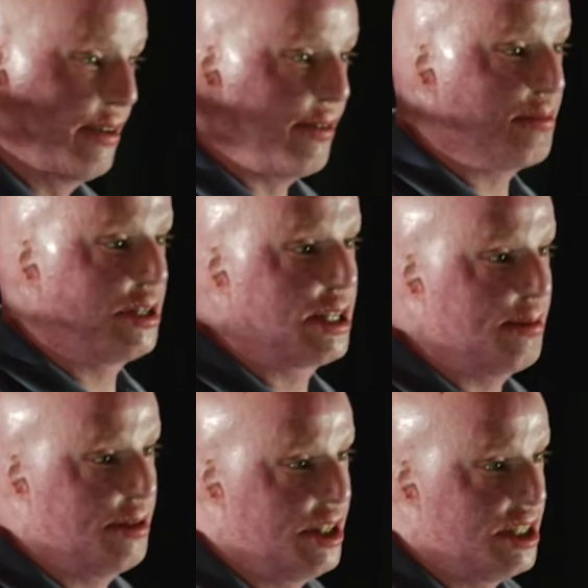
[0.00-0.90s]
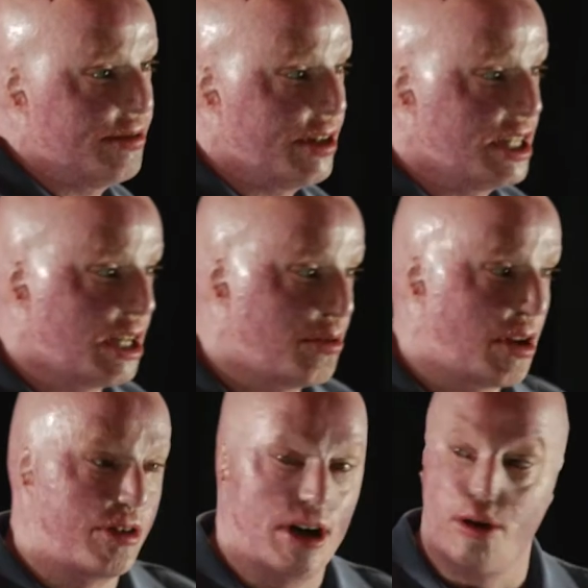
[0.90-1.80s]
If I'm going to come to these events, I'd
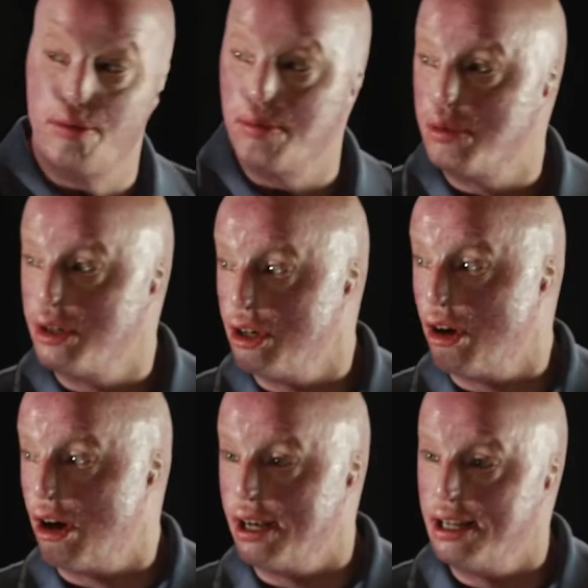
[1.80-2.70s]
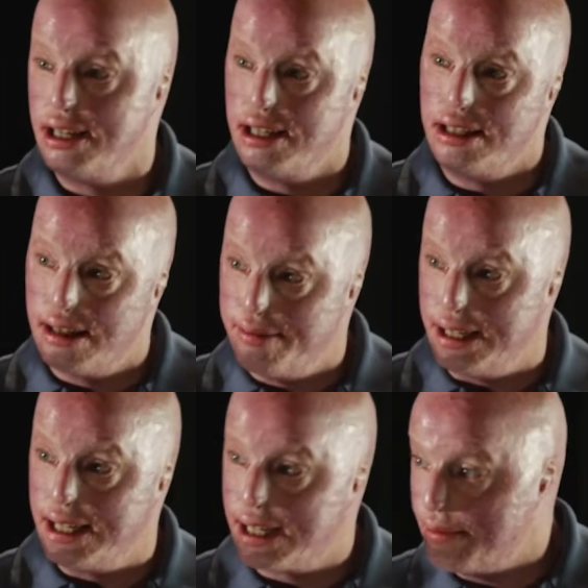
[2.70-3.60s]
rather help them put it on. Let
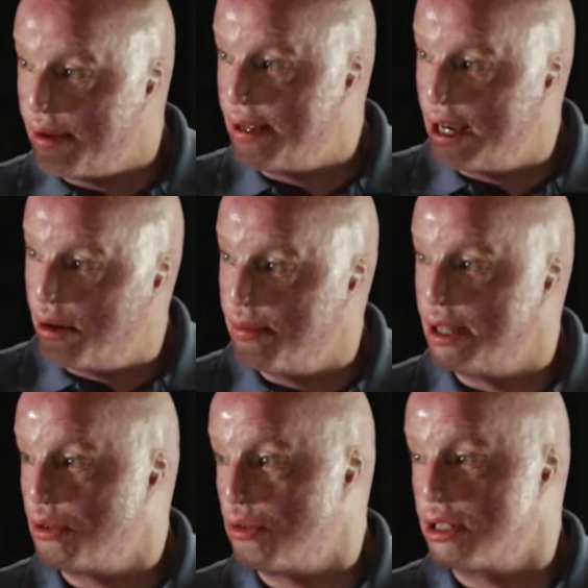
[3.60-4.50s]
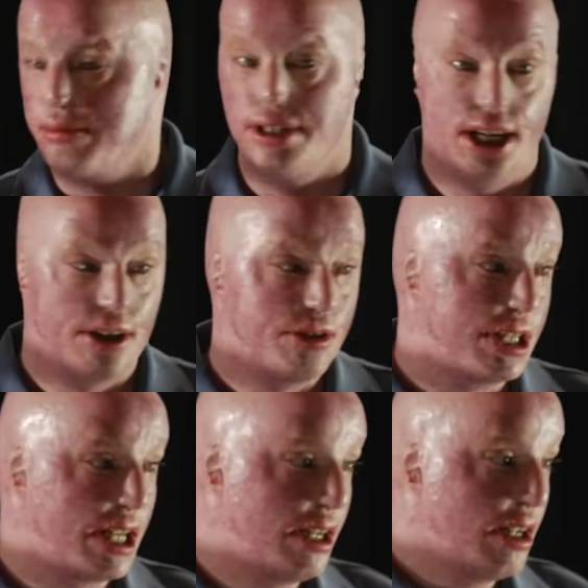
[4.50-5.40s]
me maybe help mentor some of the
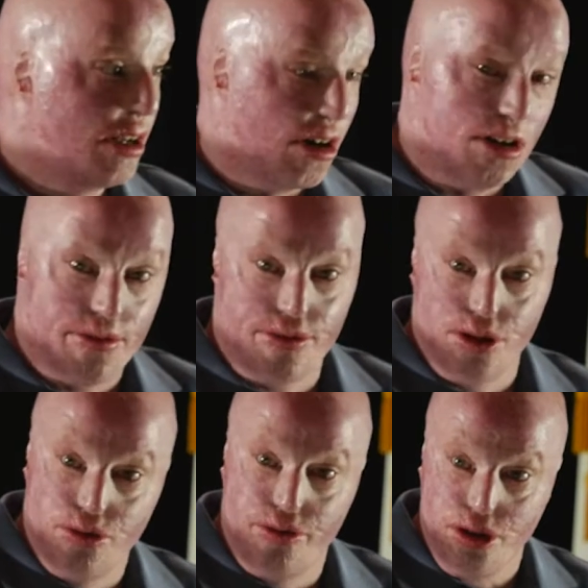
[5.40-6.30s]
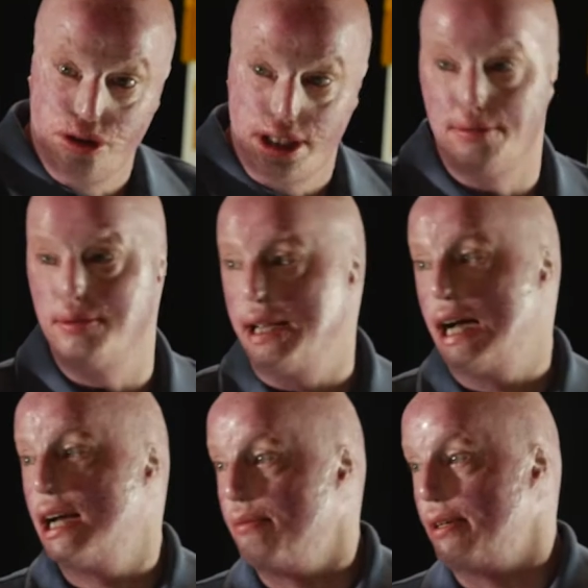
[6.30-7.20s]
others that are a few steps
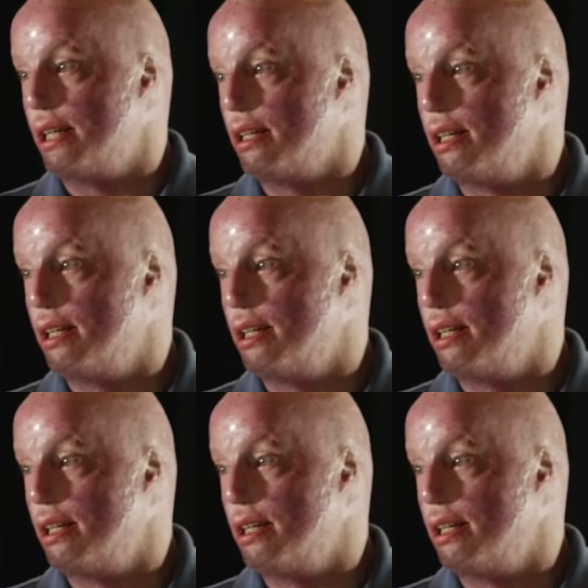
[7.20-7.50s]
behind me.